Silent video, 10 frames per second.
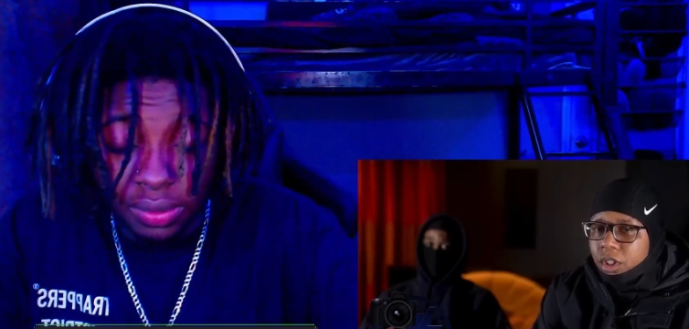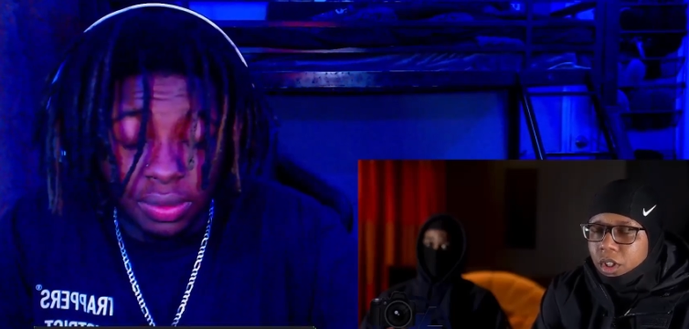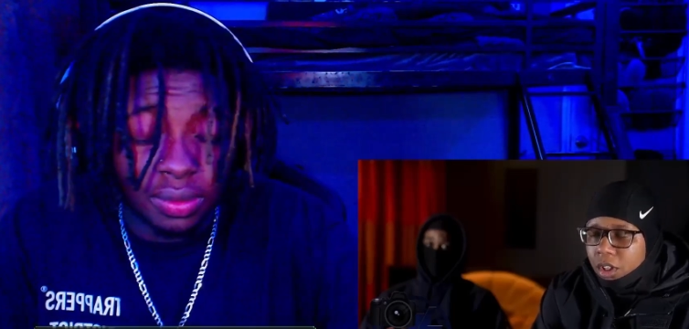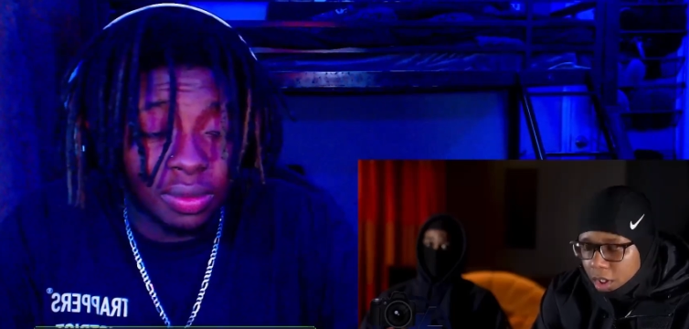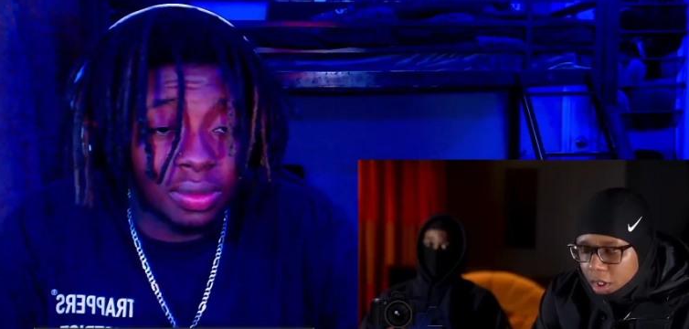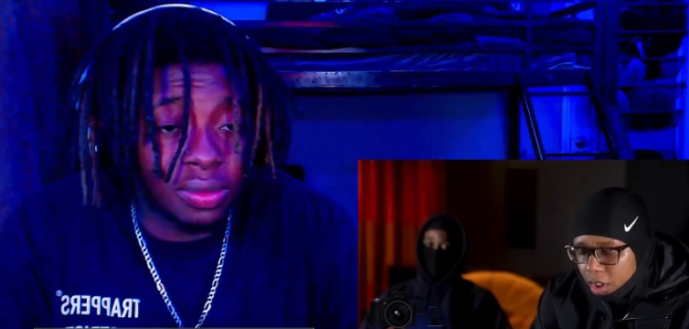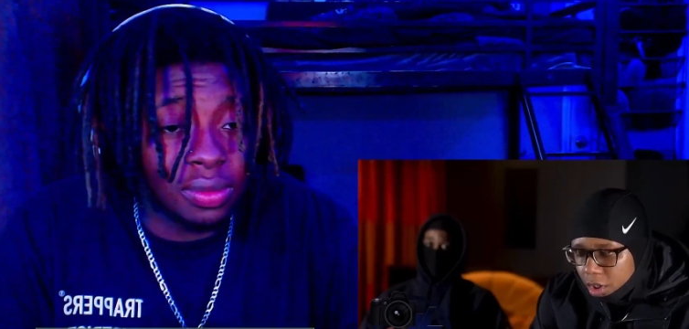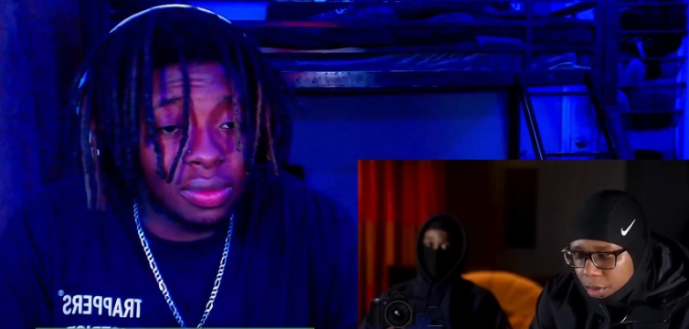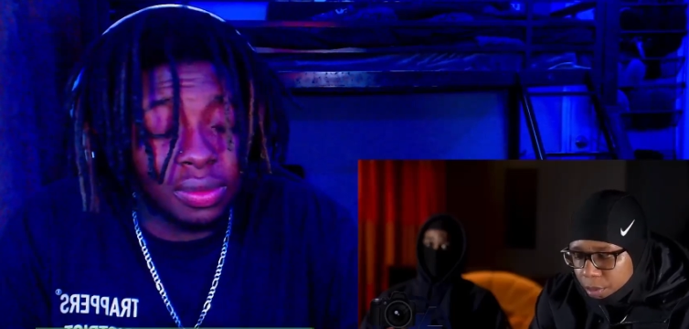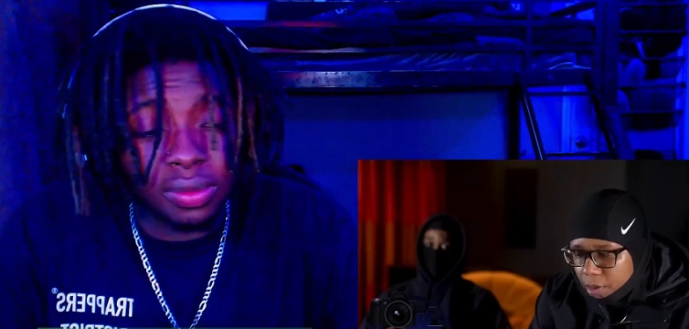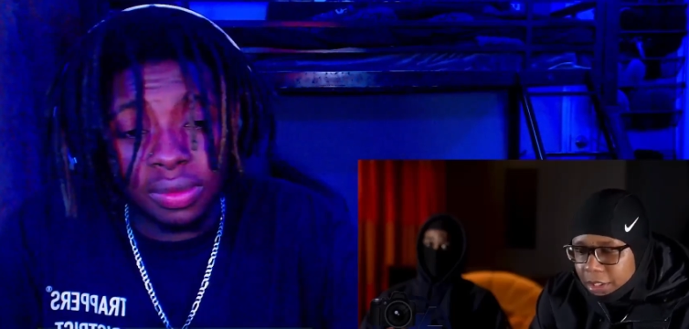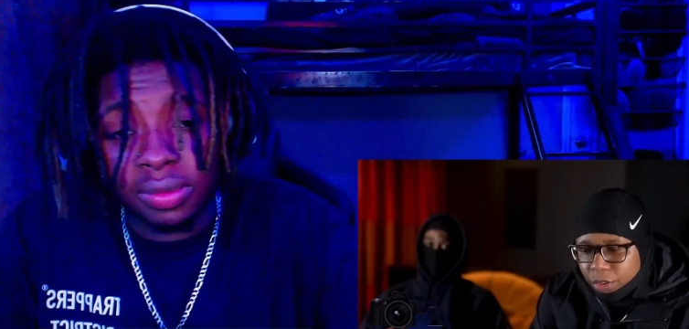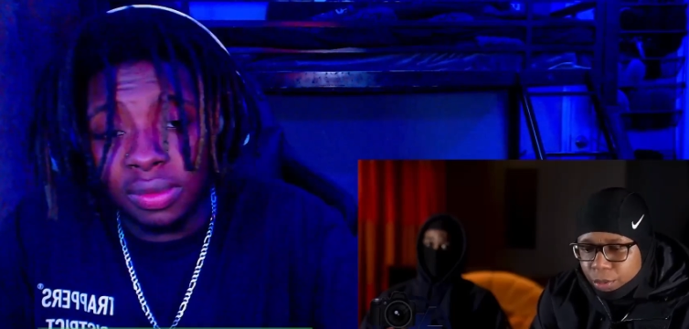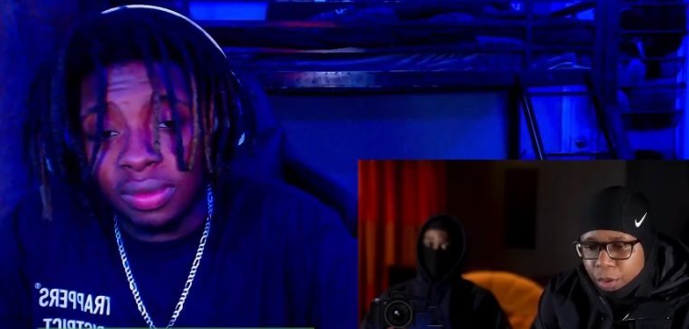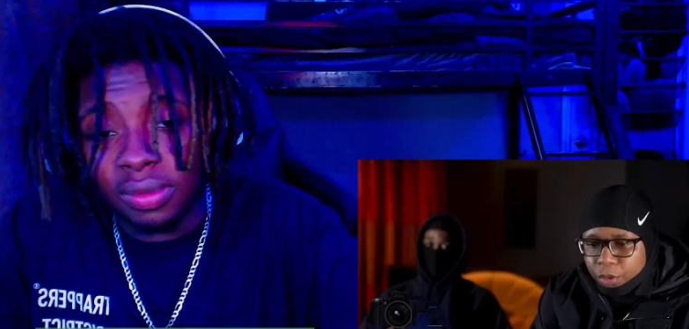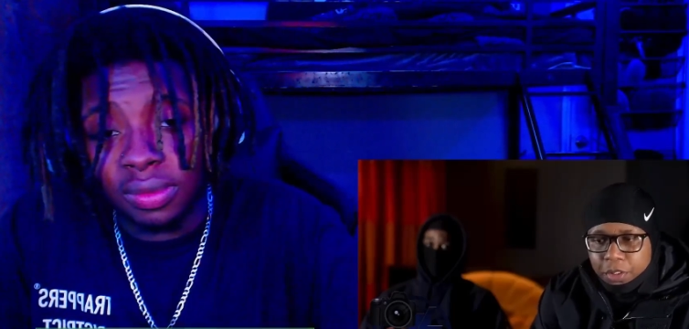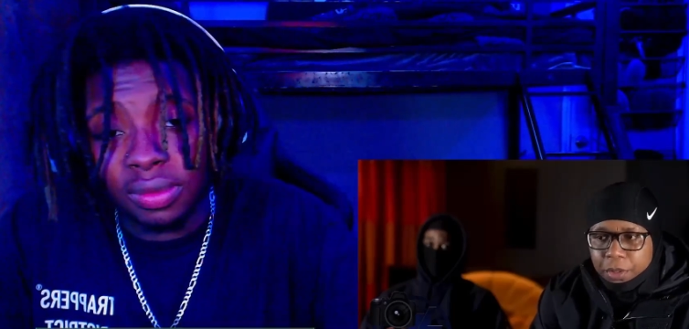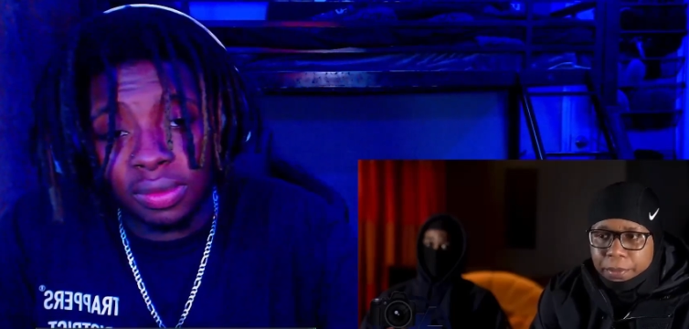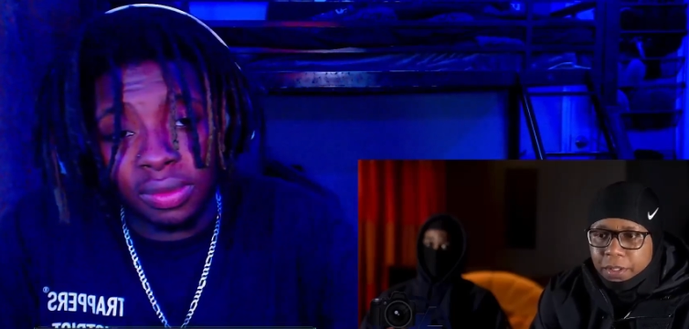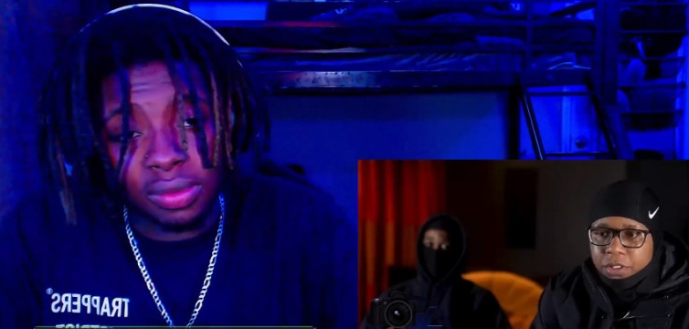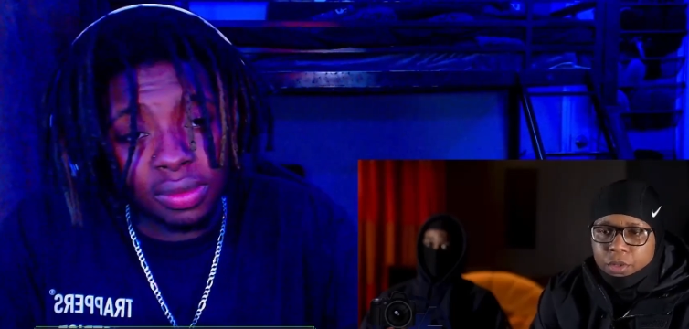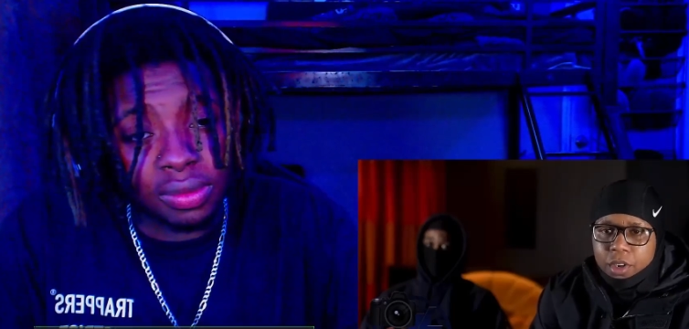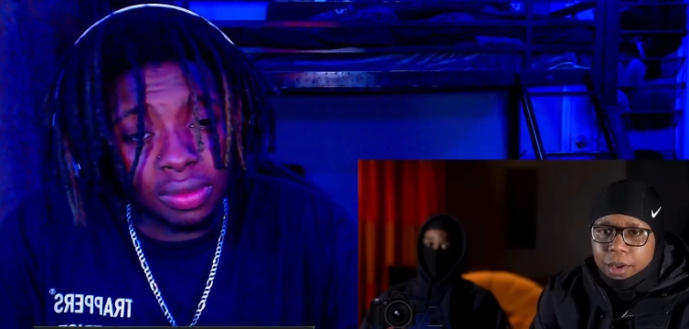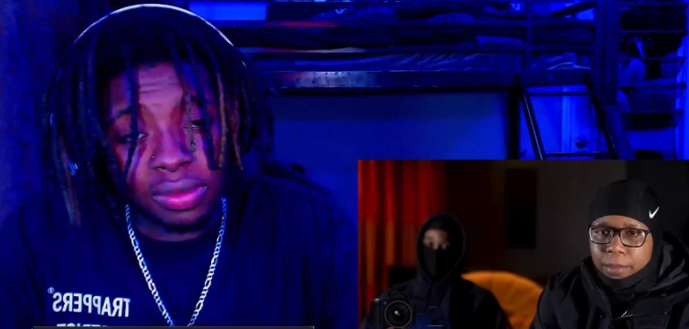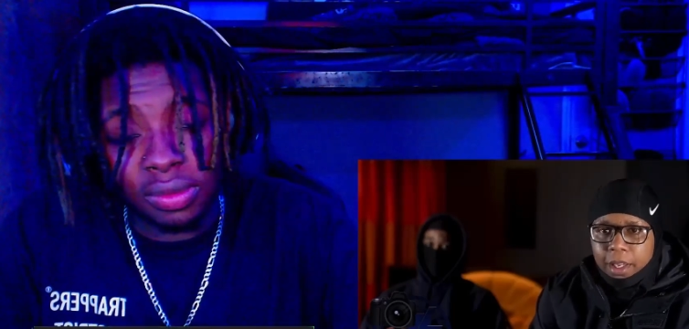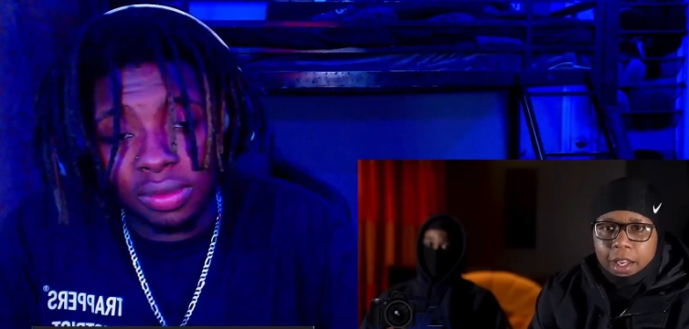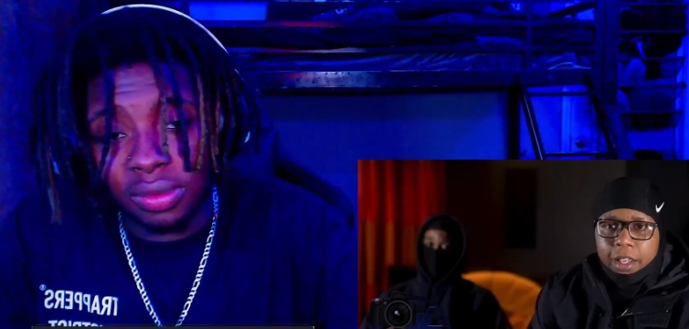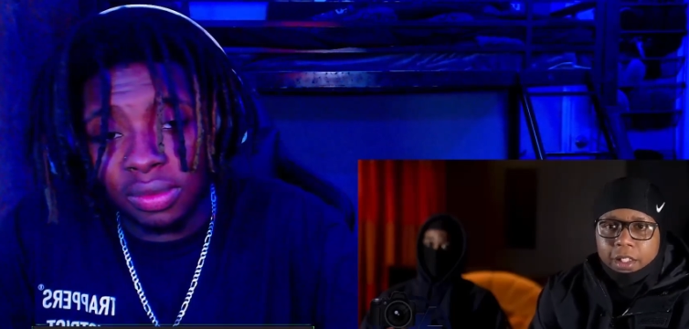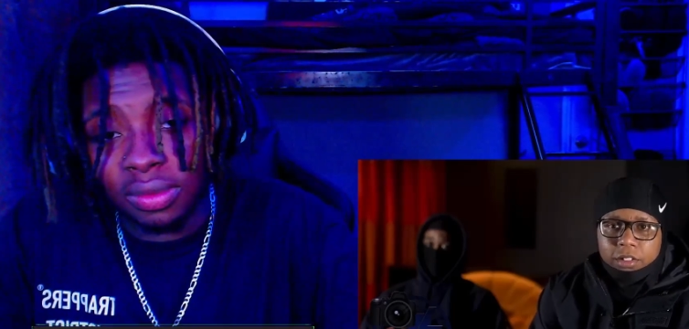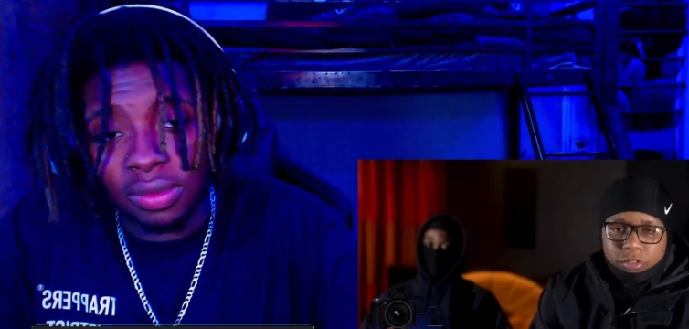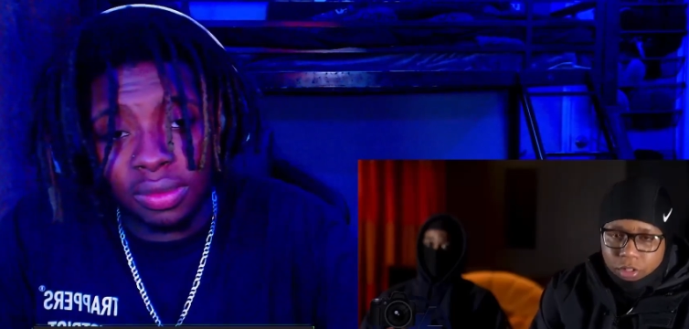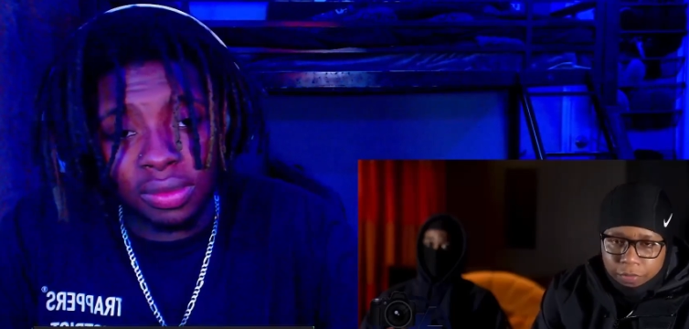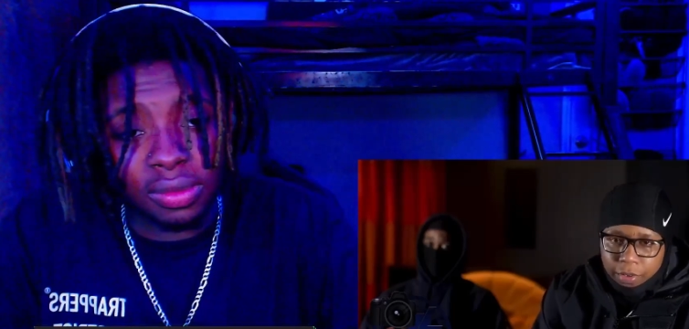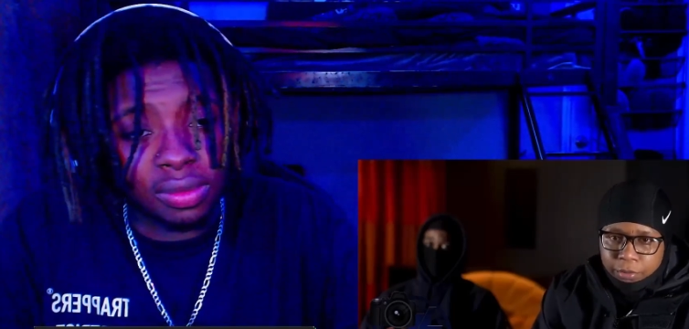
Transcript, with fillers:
Speaker 1: you punch in? How you do it? Um, bro, I do both. It depends on where I'm at. Like if